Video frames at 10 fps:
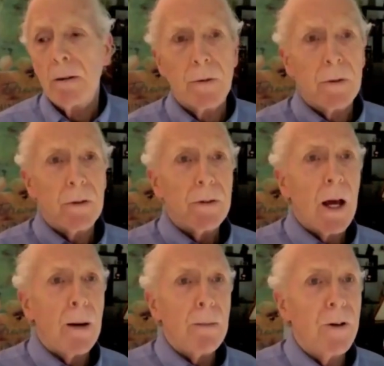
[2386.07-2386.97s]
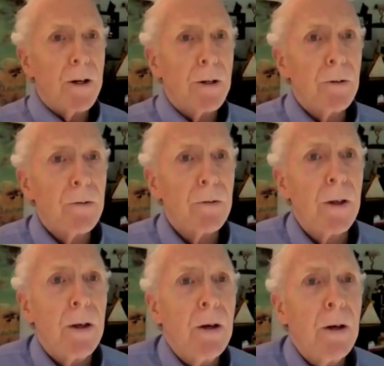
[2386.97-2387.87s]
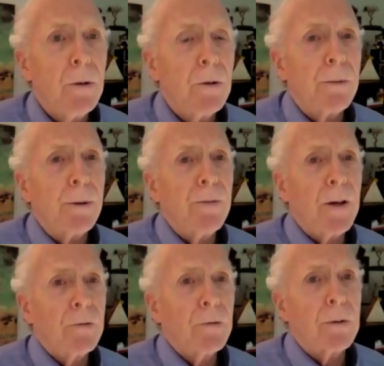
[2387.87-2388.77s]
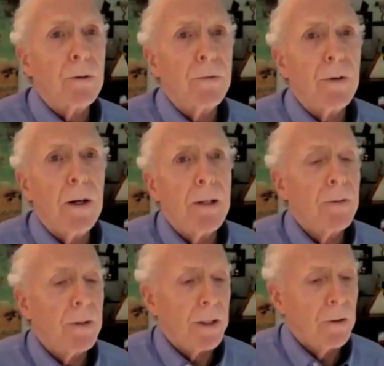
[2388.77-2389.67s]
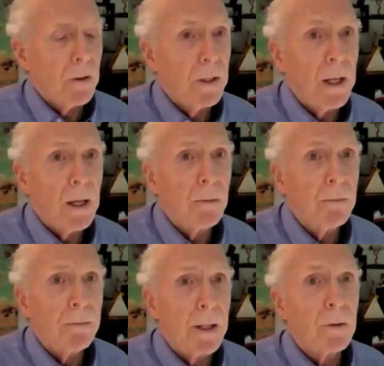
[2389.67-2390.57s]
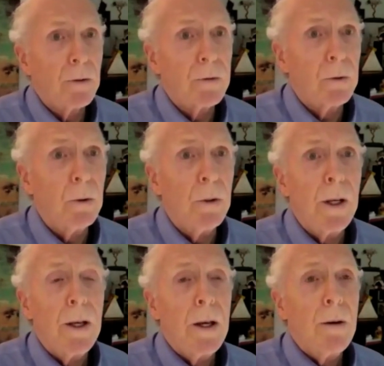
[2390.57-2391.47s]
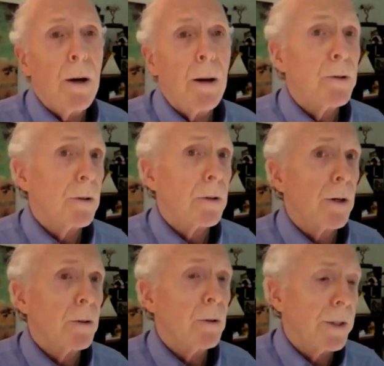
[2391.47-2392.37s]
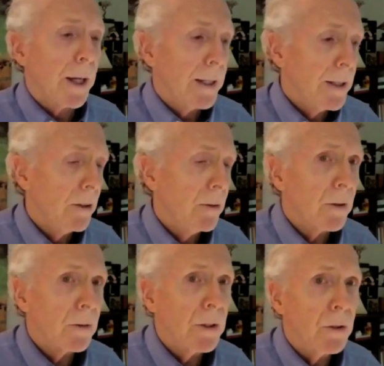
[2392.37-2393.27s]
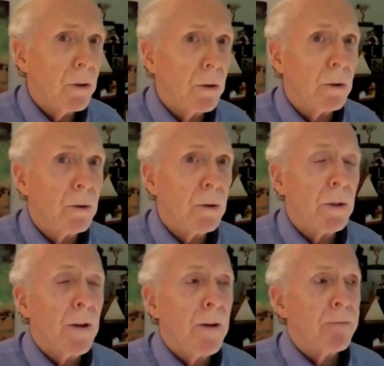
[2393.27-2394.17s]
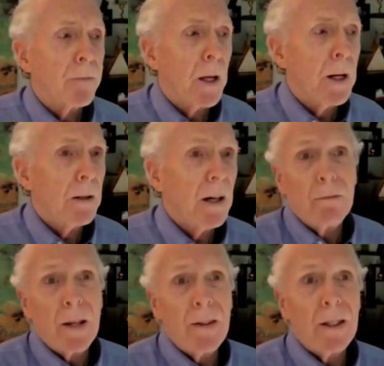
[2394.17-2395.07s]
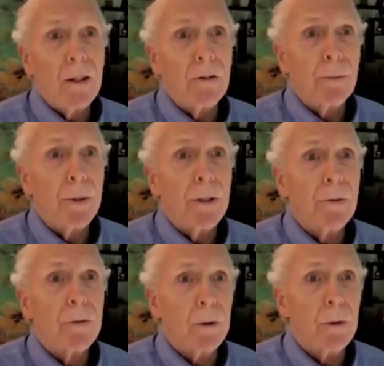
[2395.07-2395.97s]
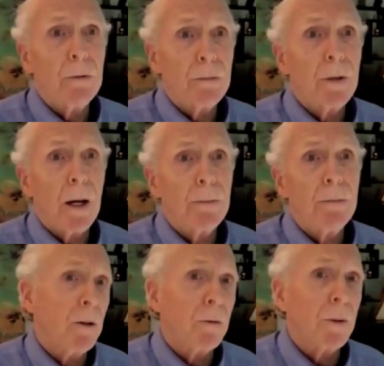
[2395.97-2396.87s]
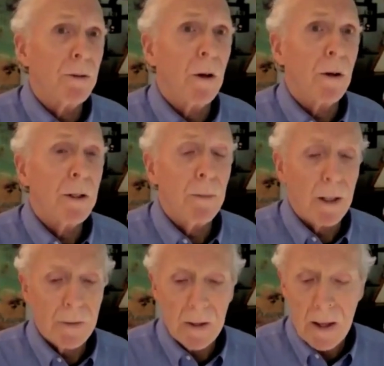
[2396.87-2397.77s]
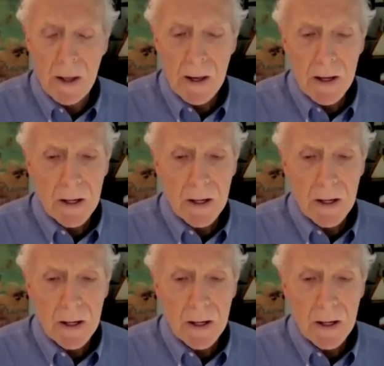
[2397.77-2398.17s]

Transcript: It was Tom Ferris, who is a professor of medicine at Yale Medical School, published an article in 1962. I don't know. I think Yale's a pretty good school. He probably knows what he's talking about.